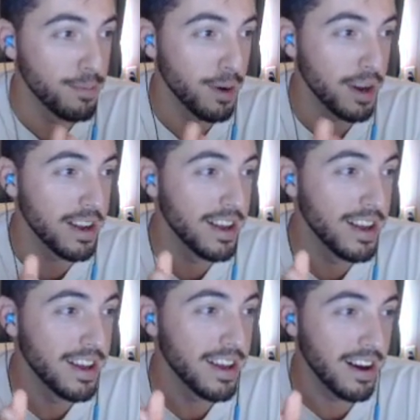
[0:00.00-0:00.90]
but
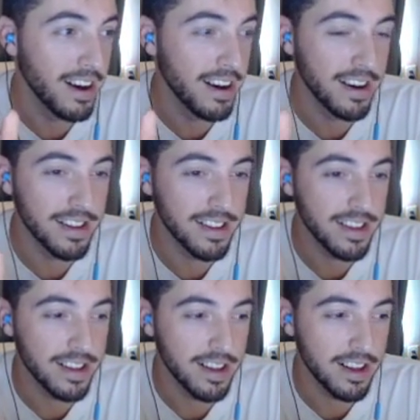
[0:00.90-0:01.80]
uh,
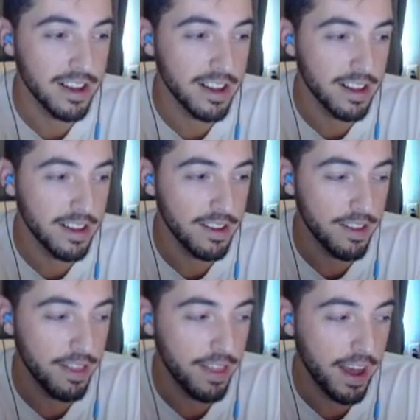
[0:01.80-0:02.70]

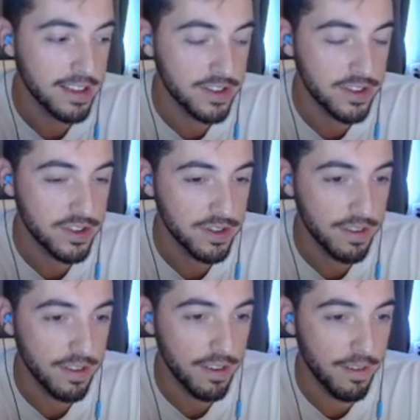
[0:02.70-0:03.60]
that's
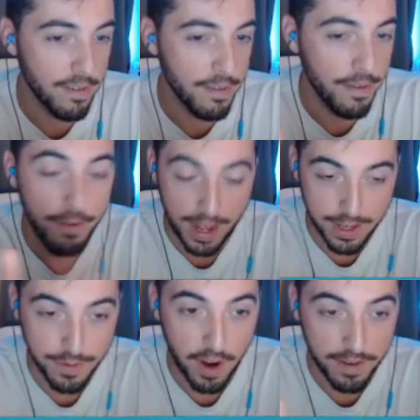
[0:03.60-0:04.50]
that's
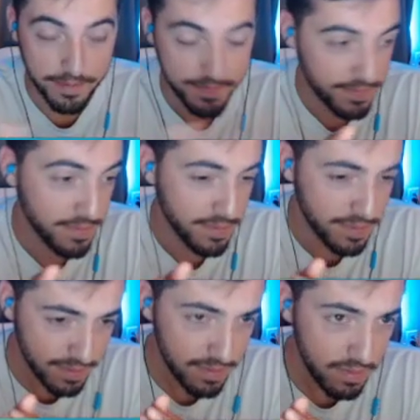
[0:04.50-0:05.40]
fine.
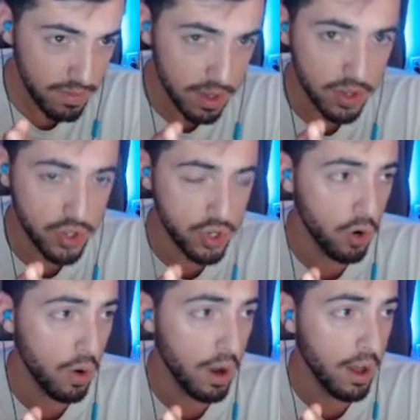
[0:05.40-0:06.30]

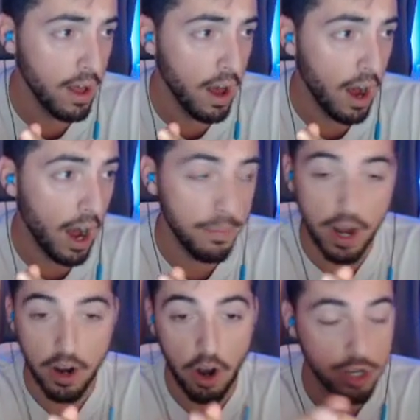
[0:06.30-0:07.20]
So I'm
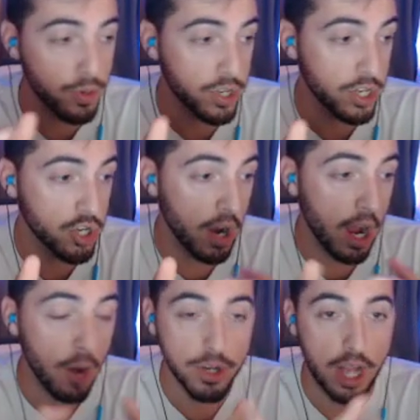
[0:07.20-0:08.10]
not 100% sure
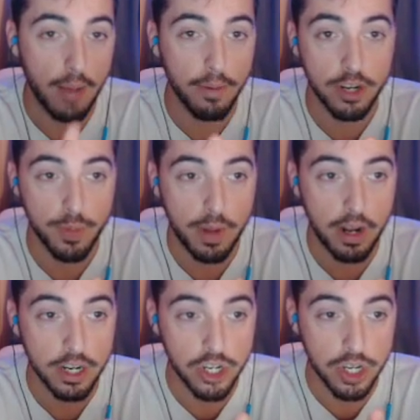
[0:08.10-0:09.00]
how much time I'm going to spend on
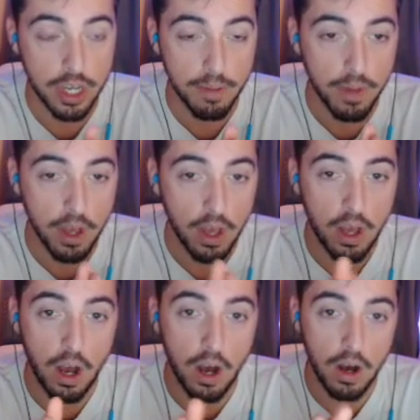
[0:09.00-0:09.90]
each team,
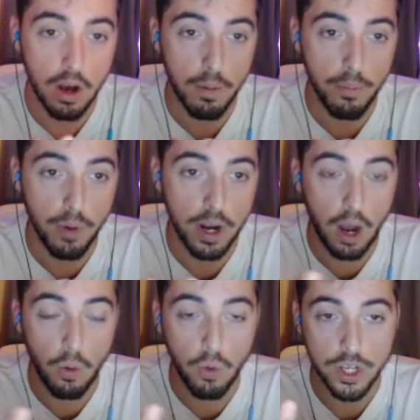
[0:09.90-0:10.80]
uh, but
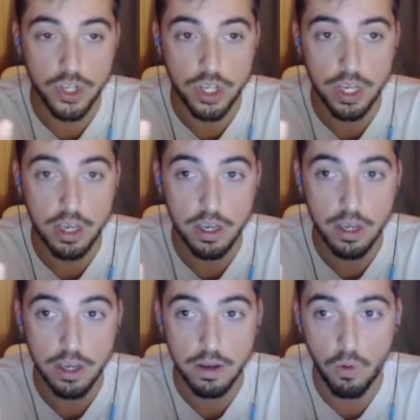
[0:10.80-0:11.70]
I want to
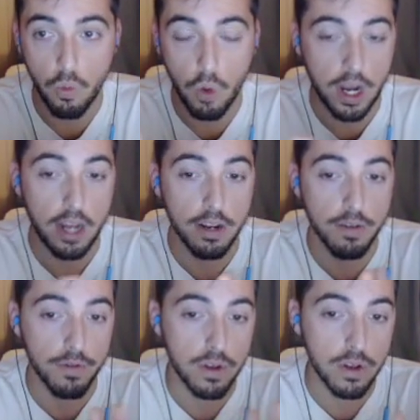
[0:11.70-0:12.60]
see what kind
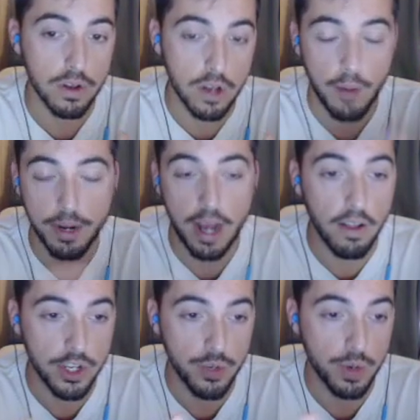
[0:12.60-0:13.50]
of
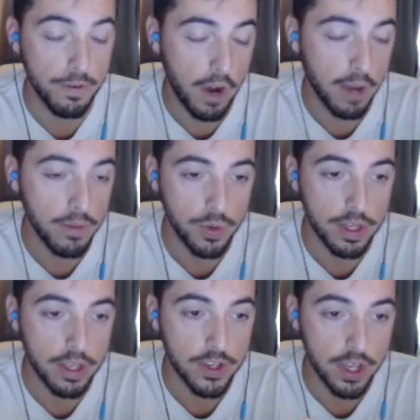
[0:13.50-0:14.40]
commonalities we can find between
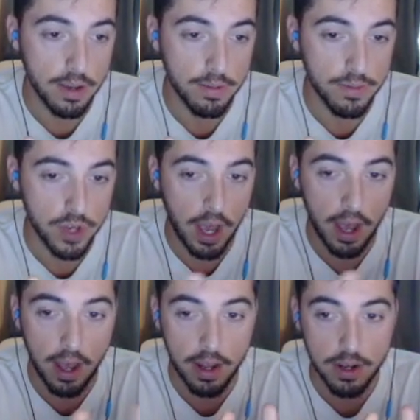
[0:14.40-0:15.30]
these teams
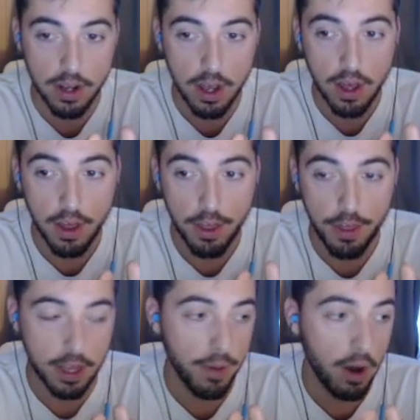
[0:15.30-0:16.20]
and
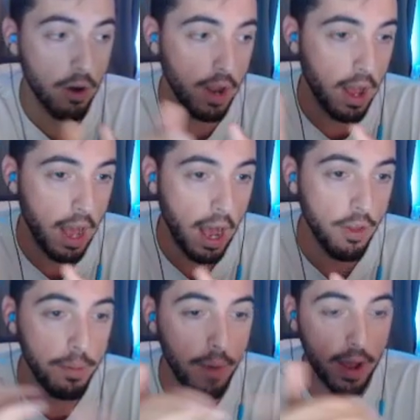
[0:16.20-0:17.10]
think about how
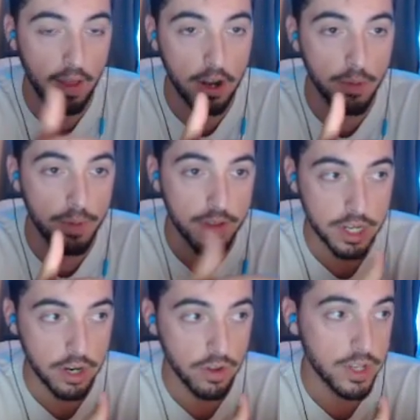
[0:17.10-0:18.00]
they might line up in the
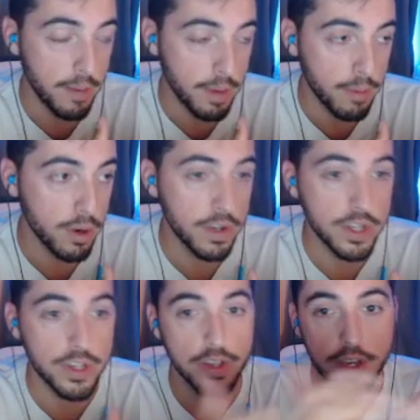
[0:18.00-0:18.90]
tier list that I made
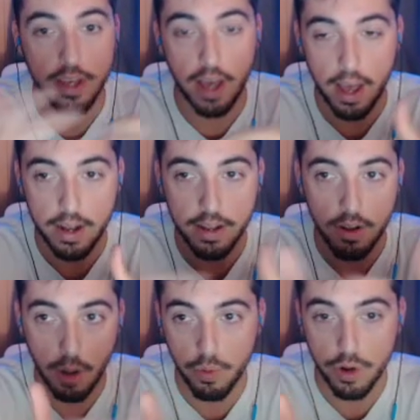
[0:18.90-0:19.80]
previously and their
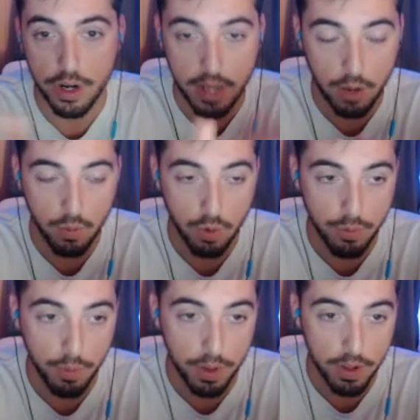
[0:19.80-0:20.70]
upward and downward
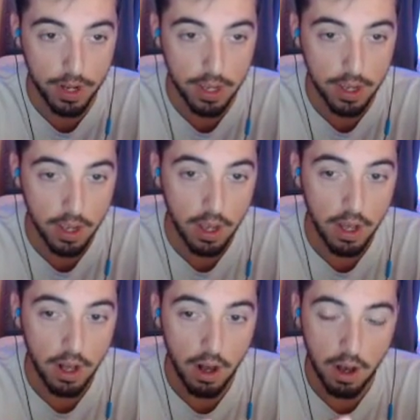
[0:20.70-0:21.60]
mobility
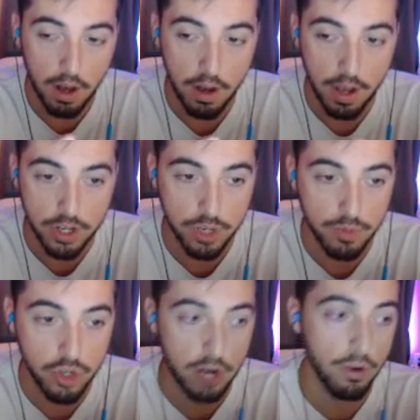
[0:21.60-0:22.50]
uh, and just some
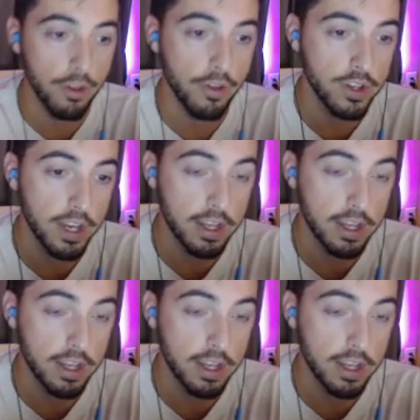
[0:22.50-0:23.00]
general thoughts like